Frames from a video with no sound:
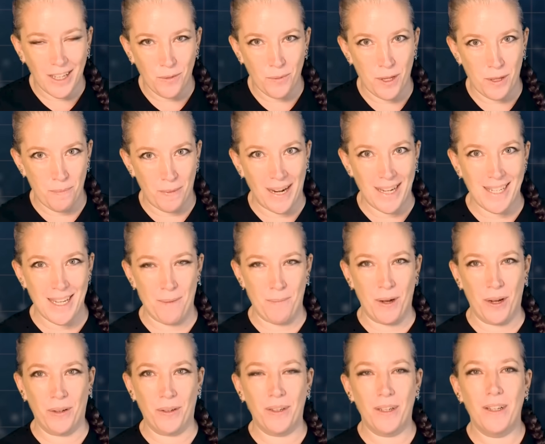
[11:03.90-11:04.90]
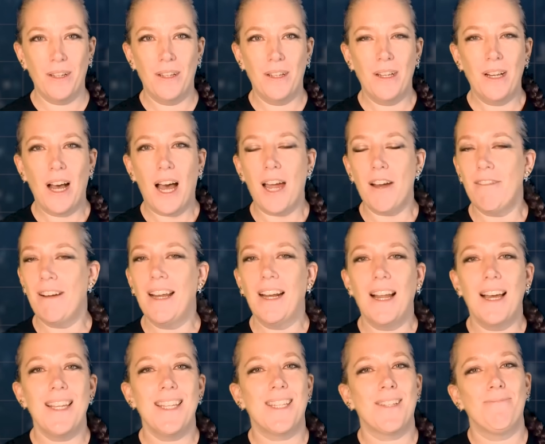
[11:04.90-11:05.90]
with my demo, I
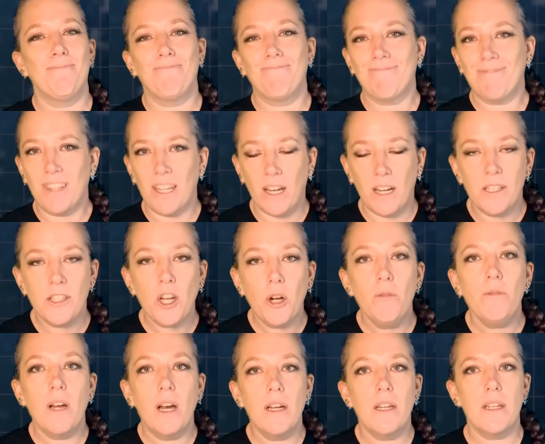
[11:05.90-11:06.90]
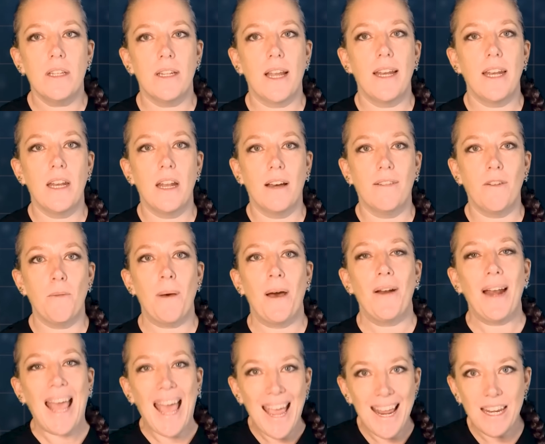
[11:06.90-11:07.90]
realized I don't understand enough
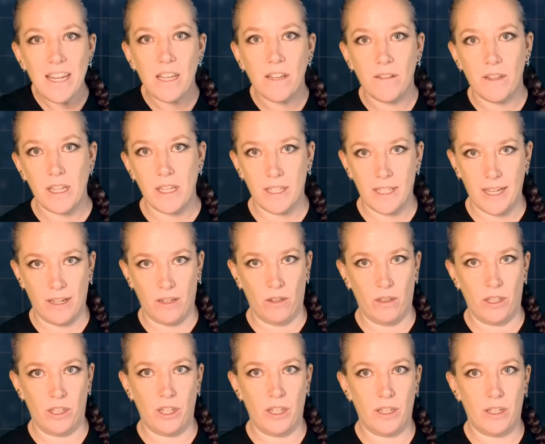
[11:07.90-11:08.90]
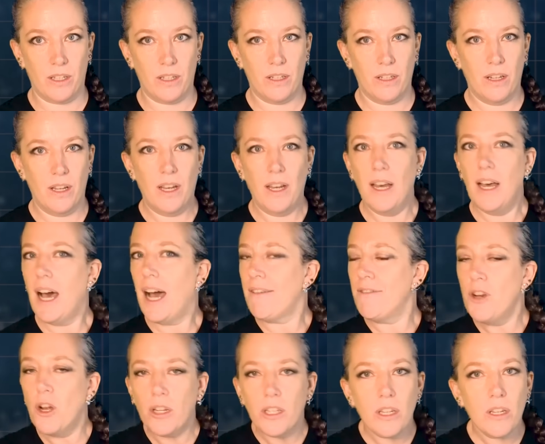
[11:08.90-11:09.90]
about any of these technologies. I've
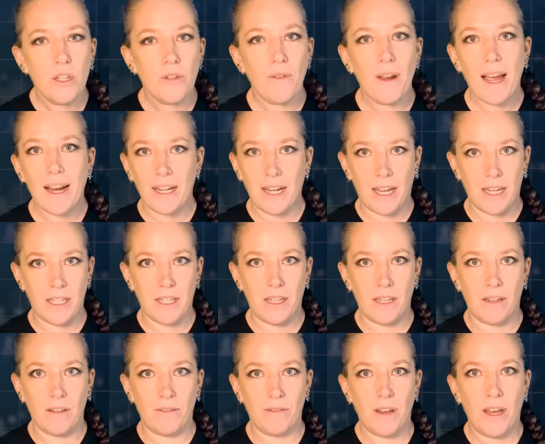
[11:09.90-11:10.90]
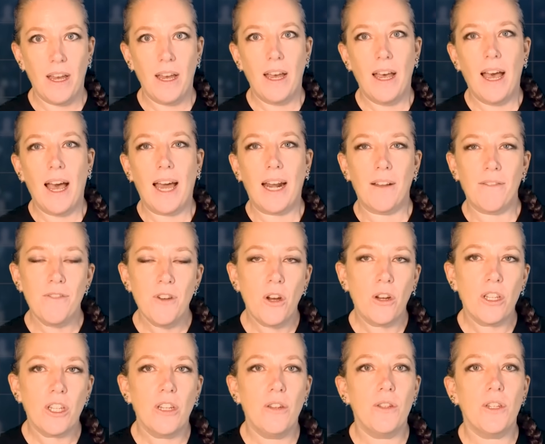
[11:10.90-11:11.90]
not used React Native and I've
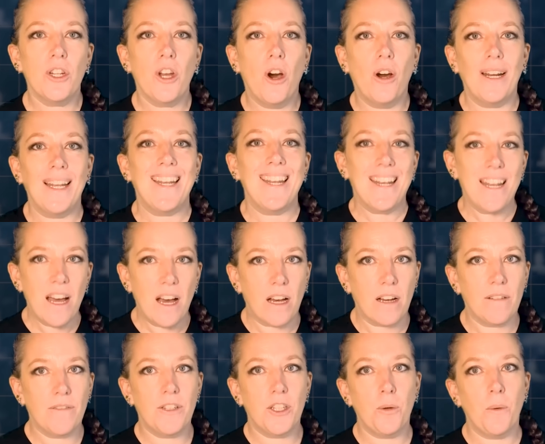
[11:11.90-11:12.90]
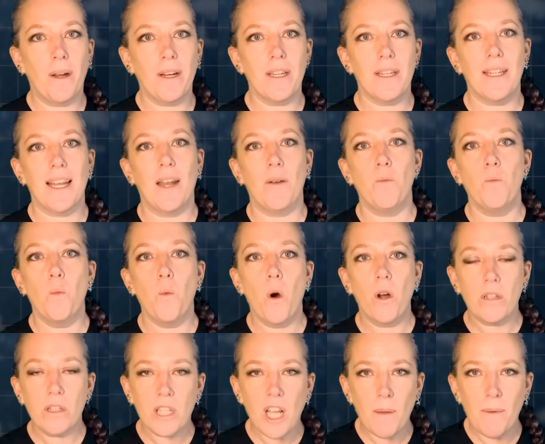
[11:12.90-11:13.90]
not used Kotlin enough to understand
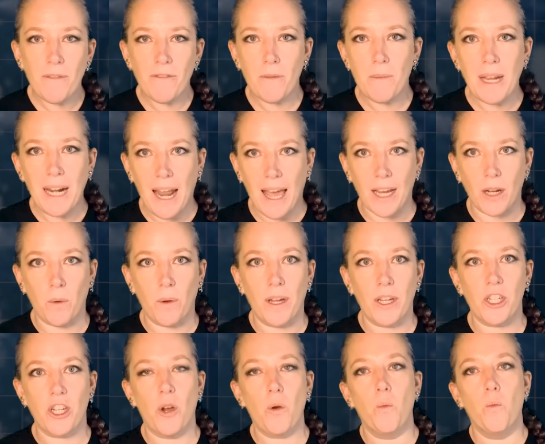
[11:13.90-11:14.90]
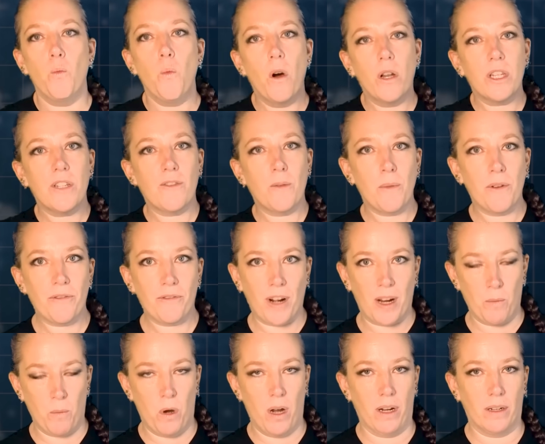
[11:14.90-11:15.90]
what's coming from the language and what's from a
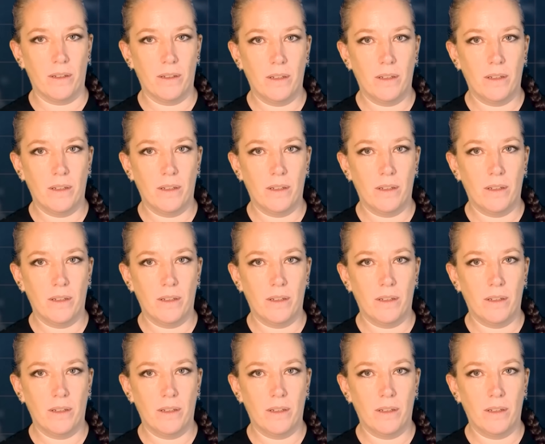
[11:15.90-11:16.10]
framework.